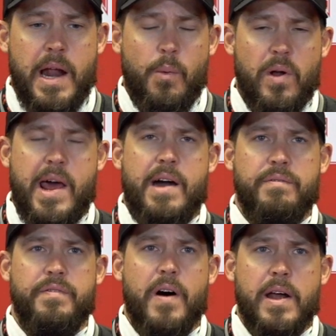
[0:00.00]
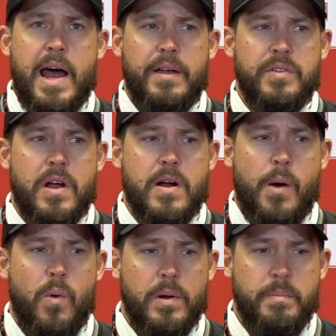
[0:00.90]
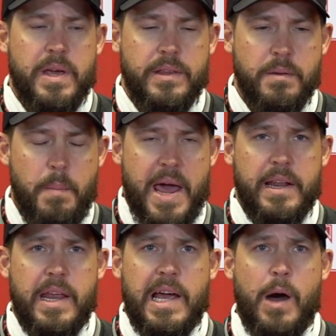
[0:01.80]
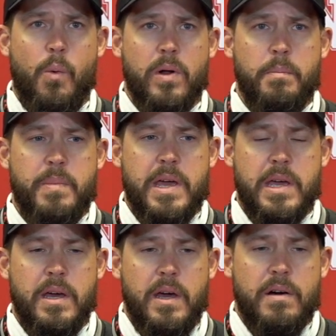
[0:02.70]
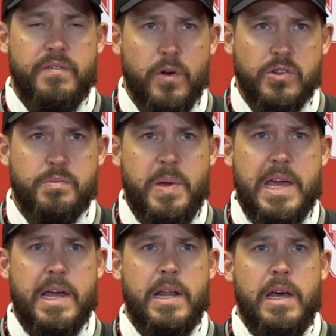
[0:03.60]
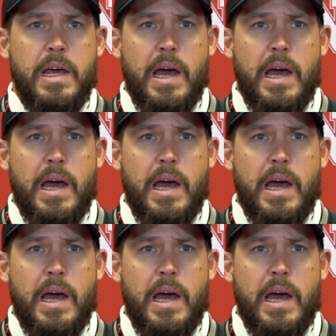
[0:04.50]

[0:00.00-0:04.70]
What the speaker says: And I want to have fun out there. I want to be demanding. I want to be full speed.